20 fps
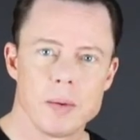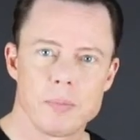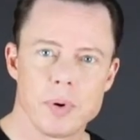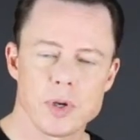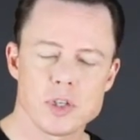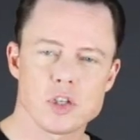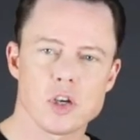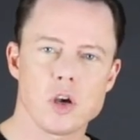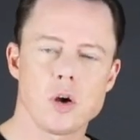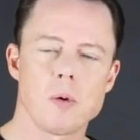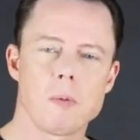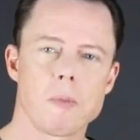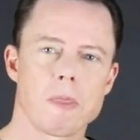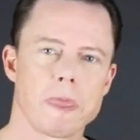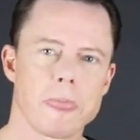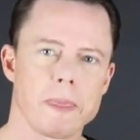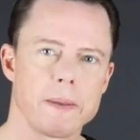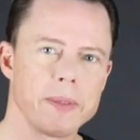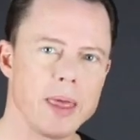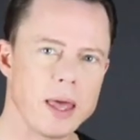But so
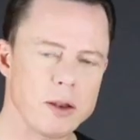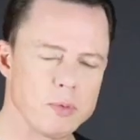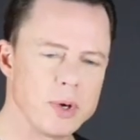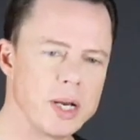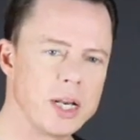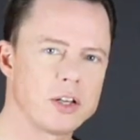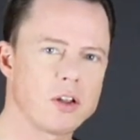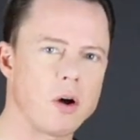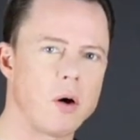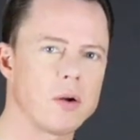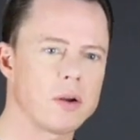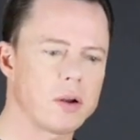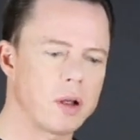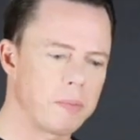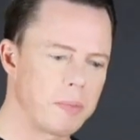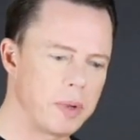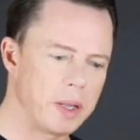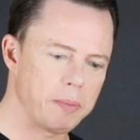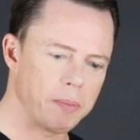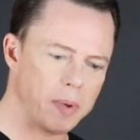that really dawned
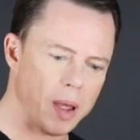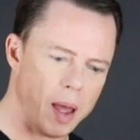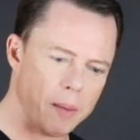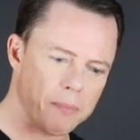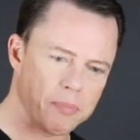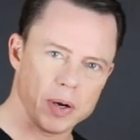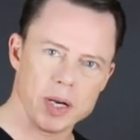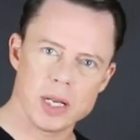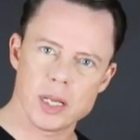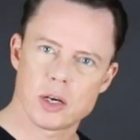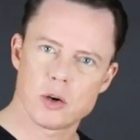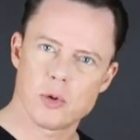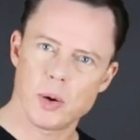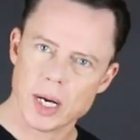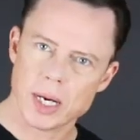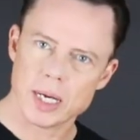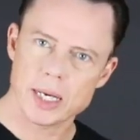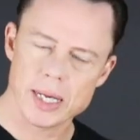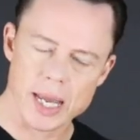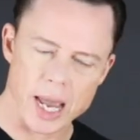on me pretty
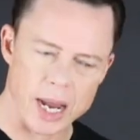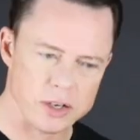quickly,